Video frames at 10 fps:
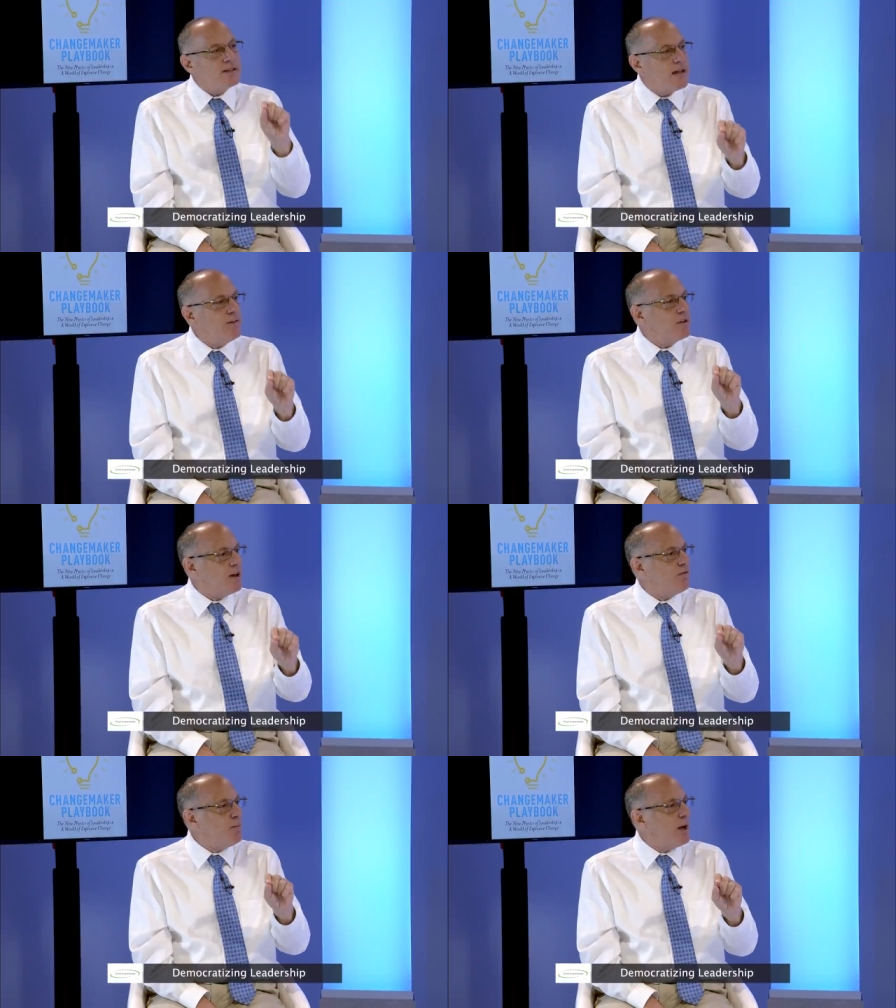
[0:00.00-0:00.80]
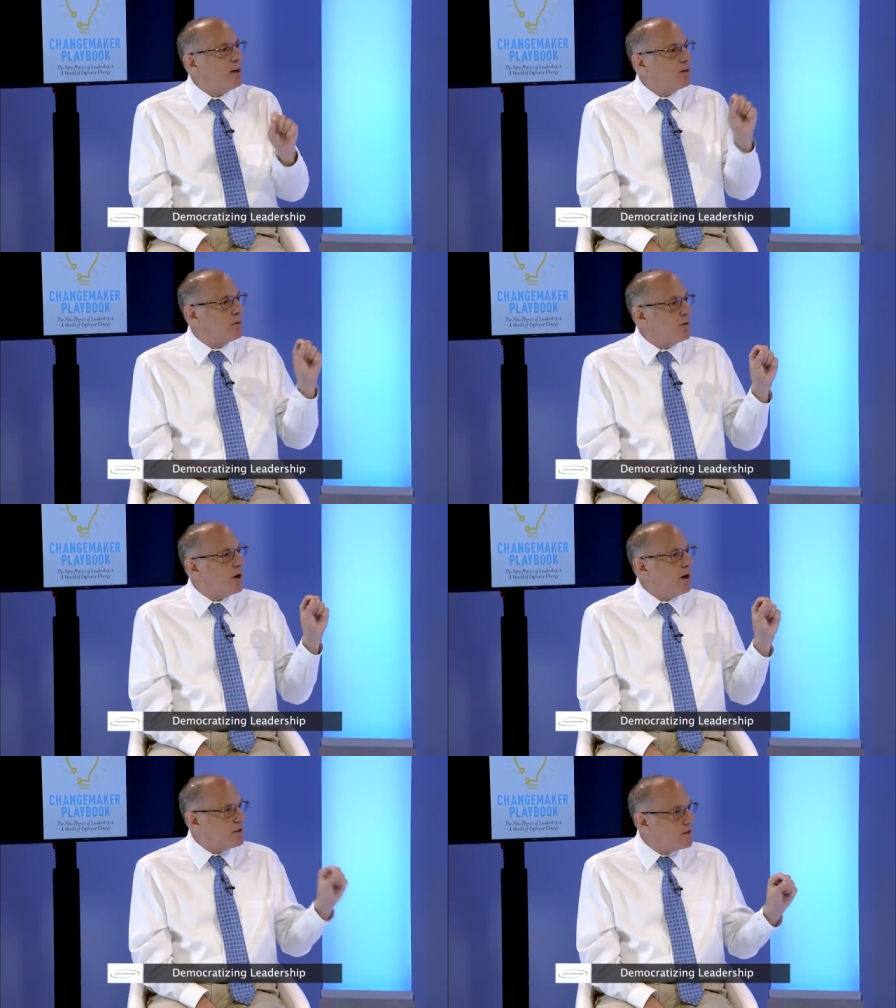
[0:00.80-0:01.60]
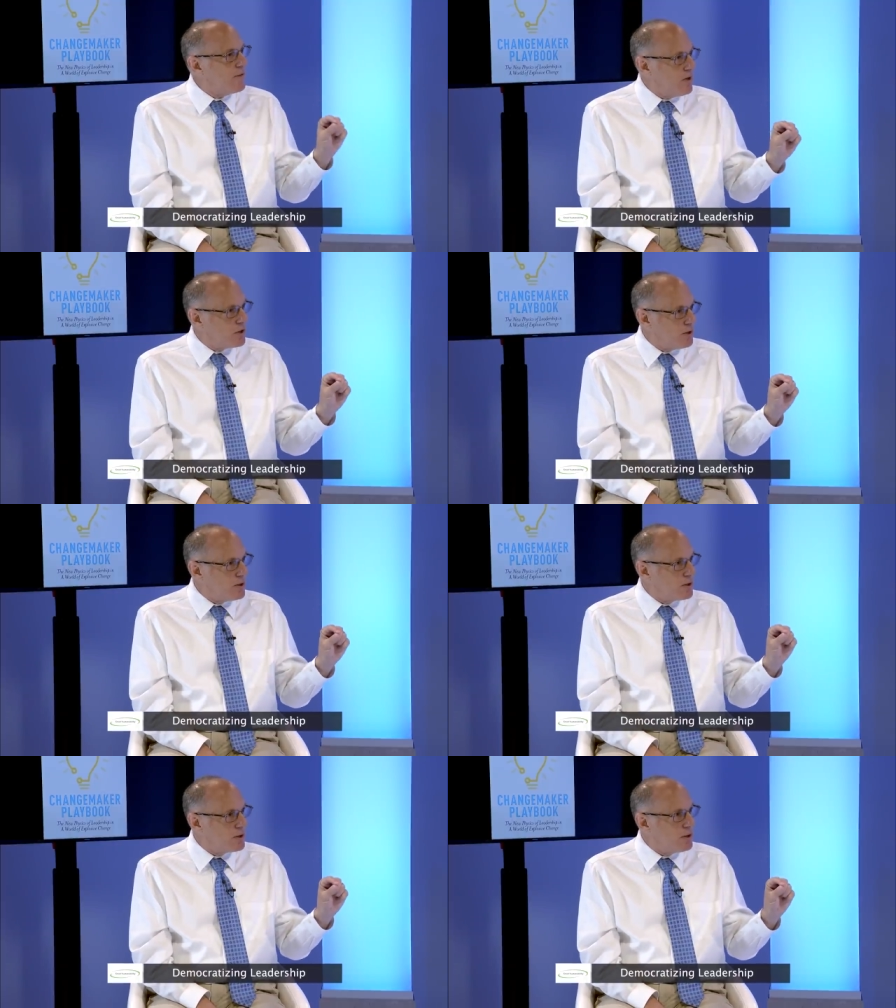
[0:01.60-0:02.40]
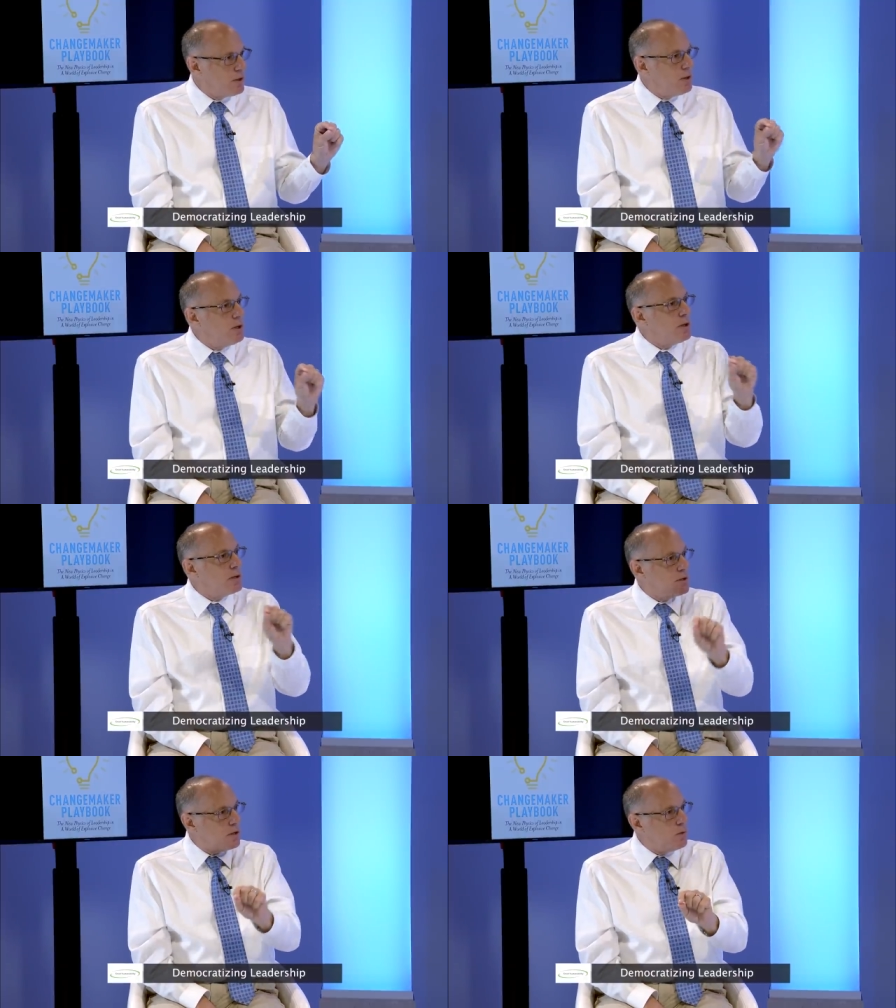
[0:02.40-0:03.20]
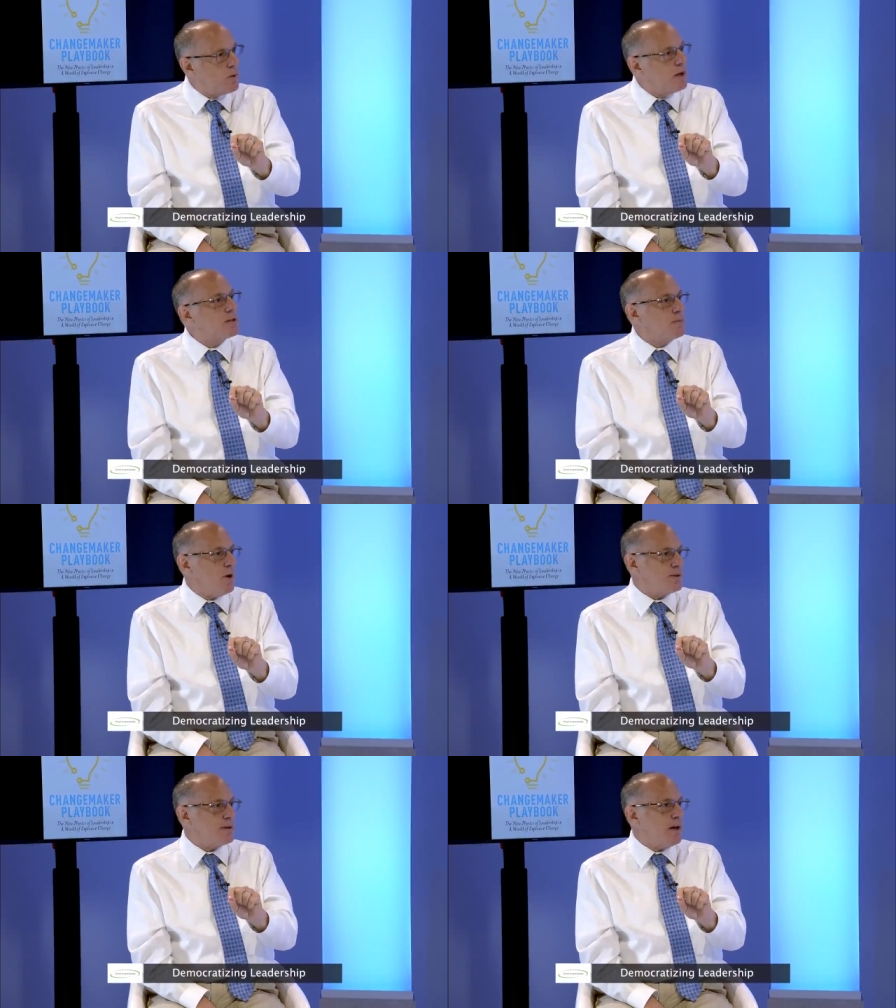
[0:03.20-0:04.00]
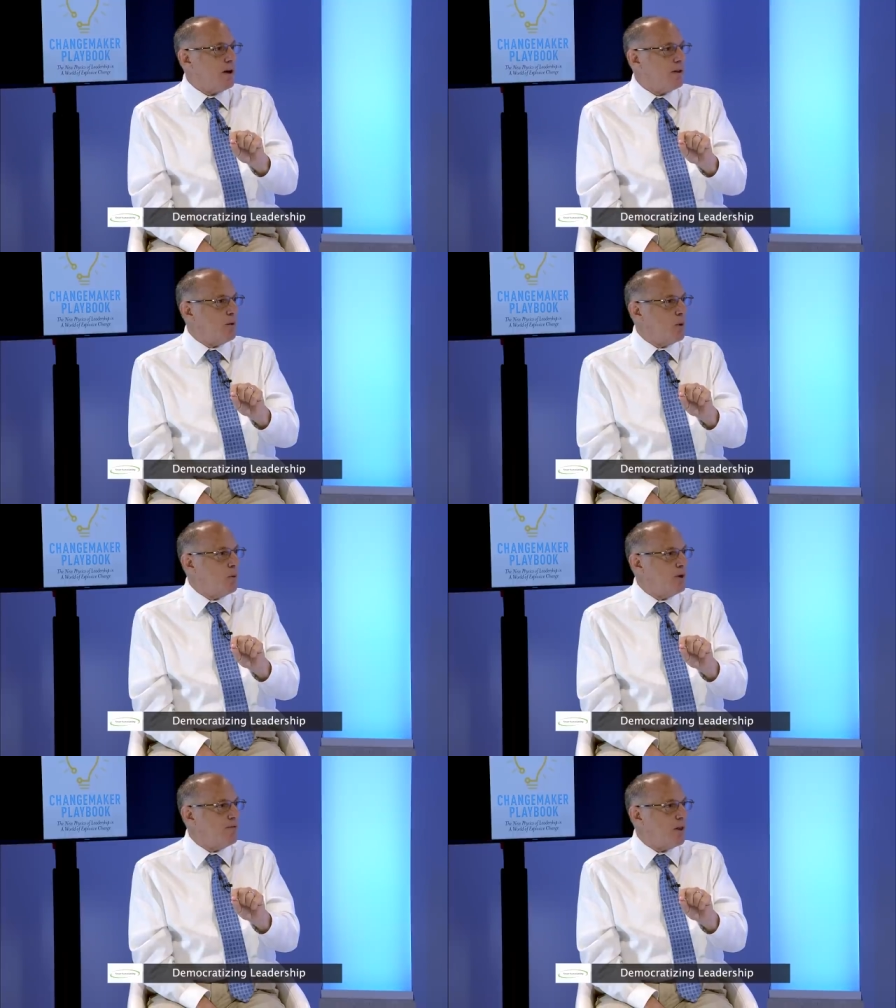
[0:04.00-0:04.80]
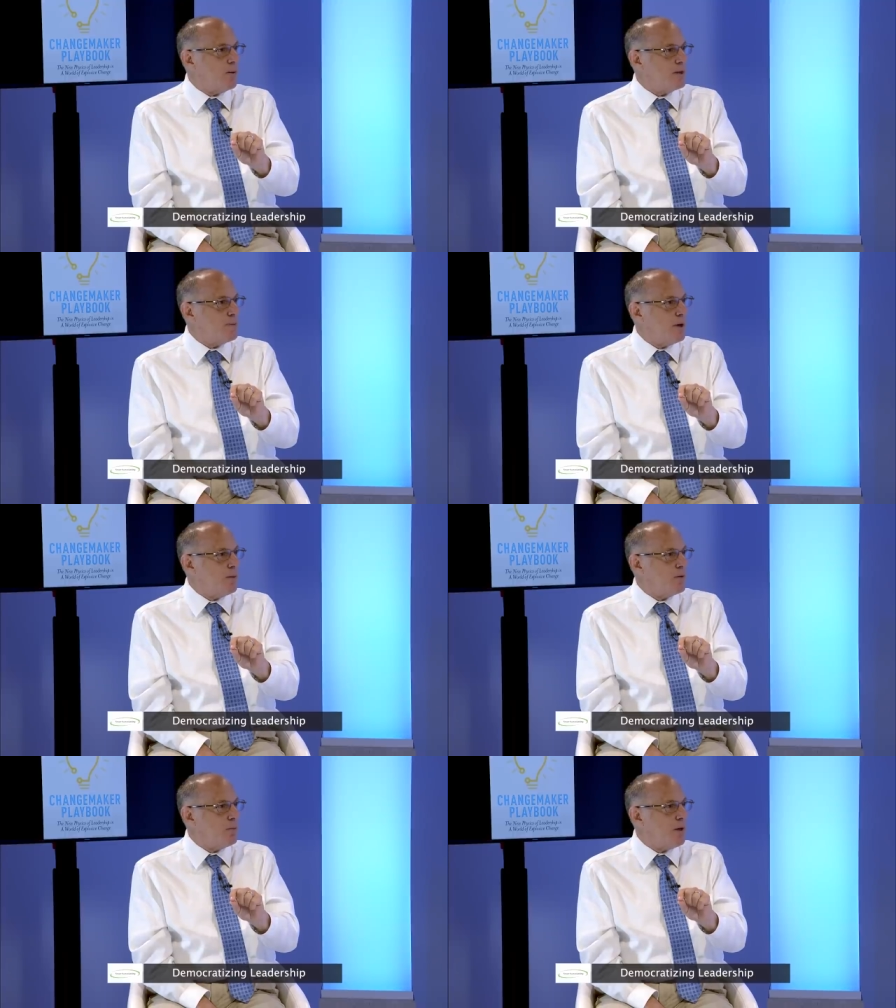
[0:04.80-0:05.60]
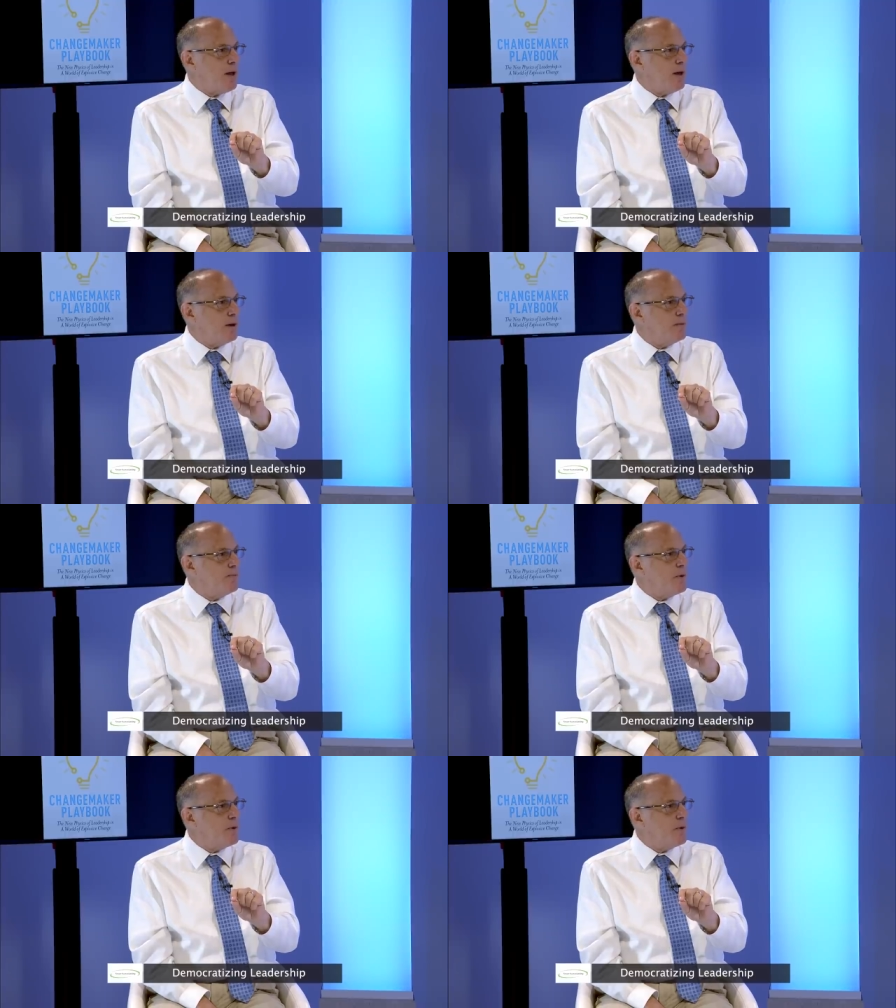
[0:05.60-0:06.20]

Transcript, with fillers: saved enough money through their interventions yeah. to run a small state on that we wouldn't have otherwise been able to play in.